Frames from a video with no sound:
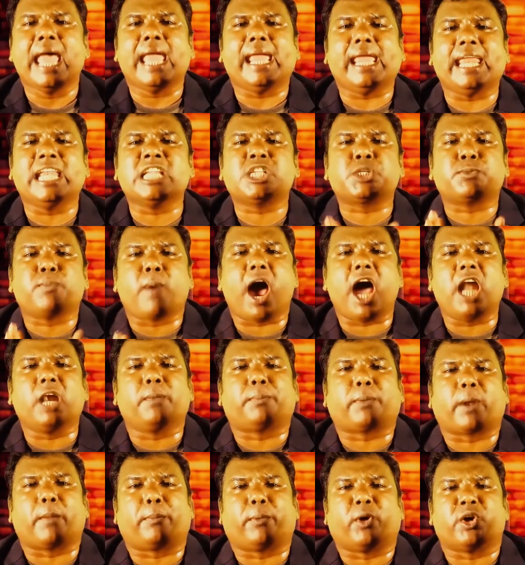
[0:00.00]
In small
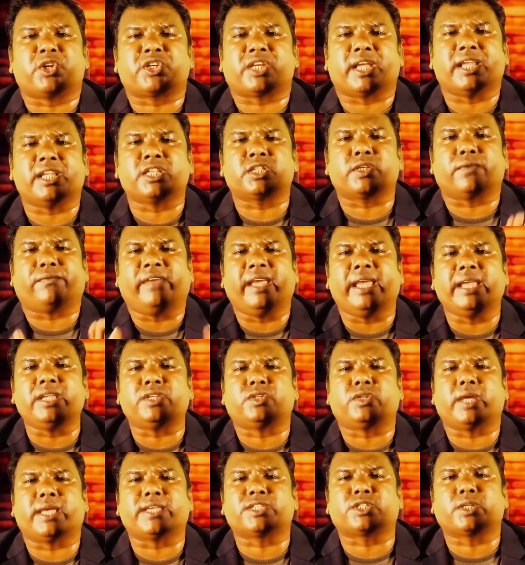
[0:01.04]
proportions,
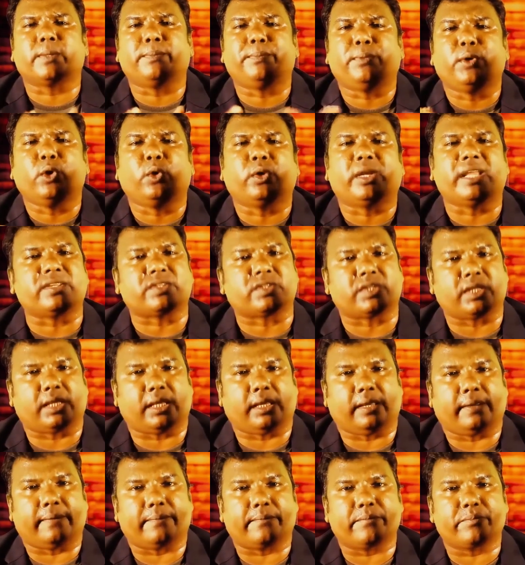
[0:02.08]
we just beauty
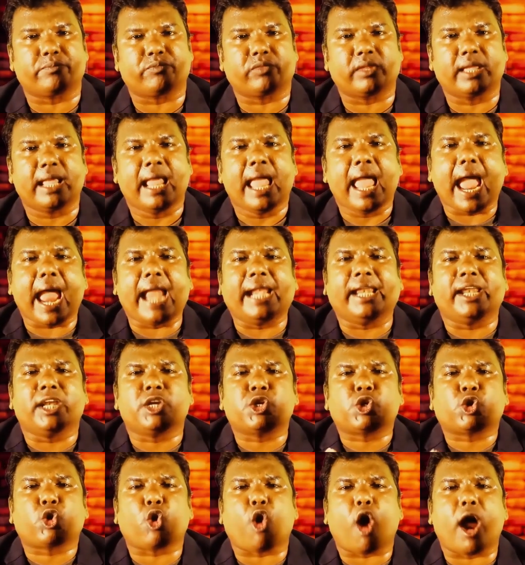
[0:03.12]
see, and in
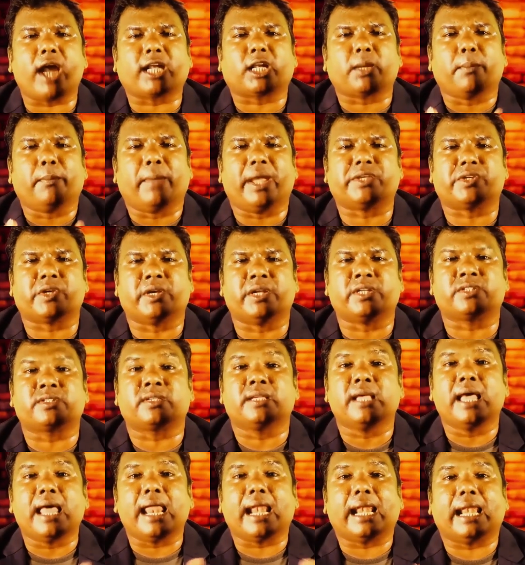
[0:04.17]
short measures,
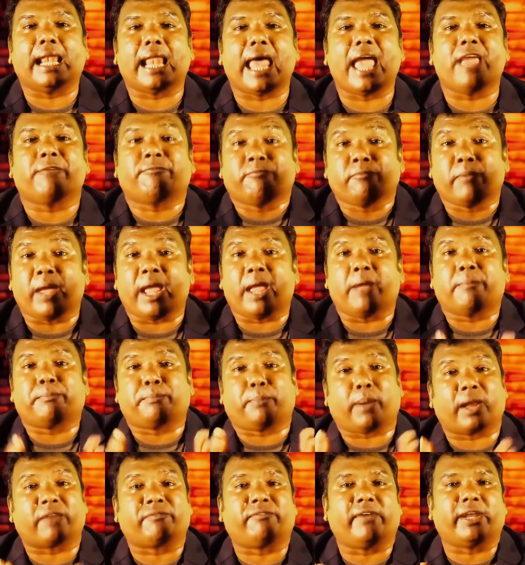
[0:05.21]
life
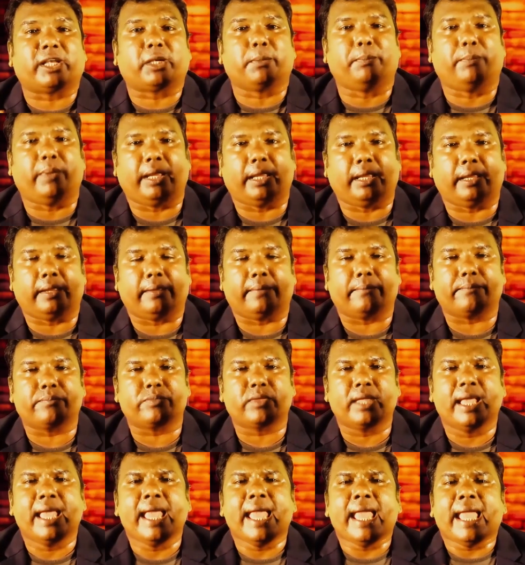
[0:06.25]
may perfect
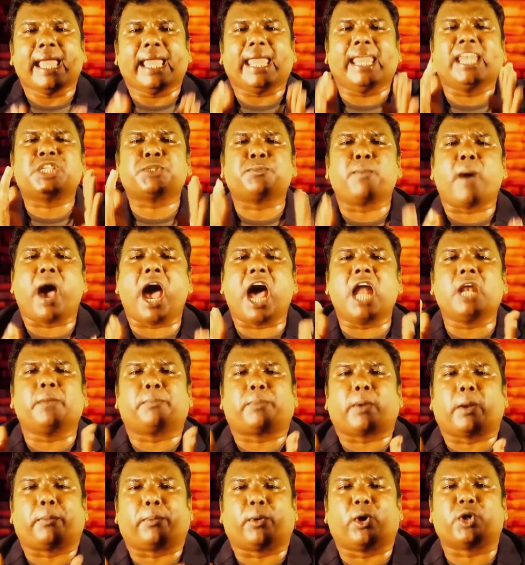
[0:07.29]
be. In small
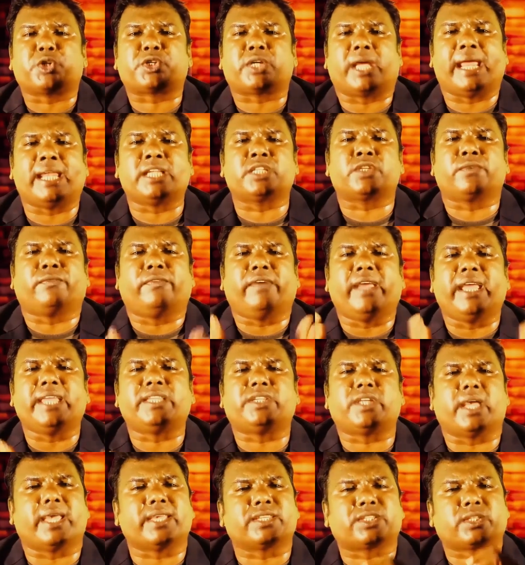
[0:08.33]
proportions, we
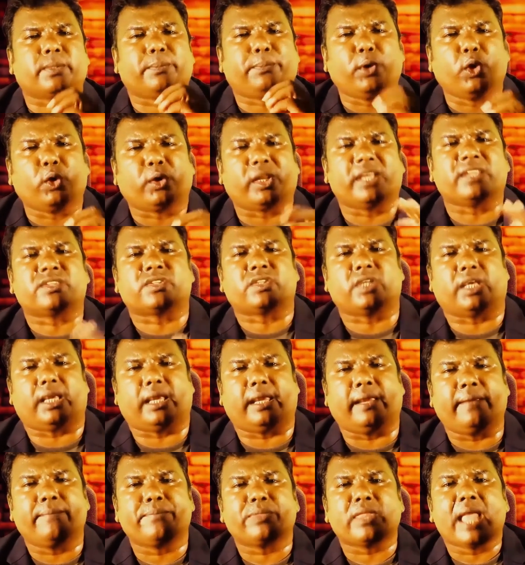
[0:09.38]
just beauty
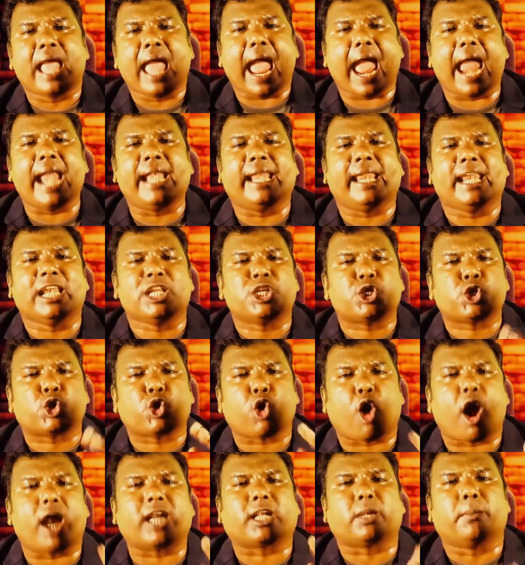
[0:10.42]
see, and in
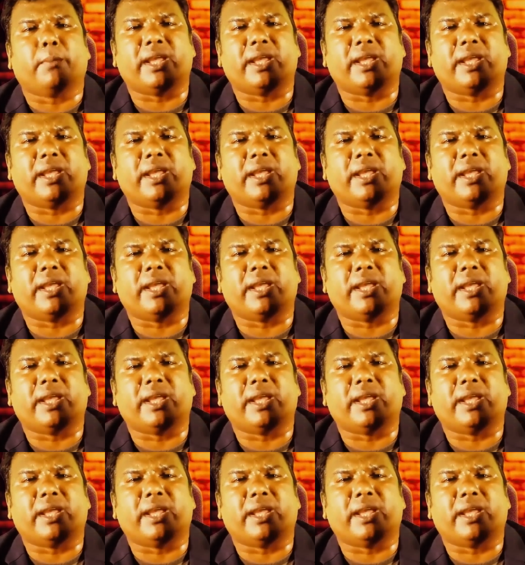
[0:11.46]
short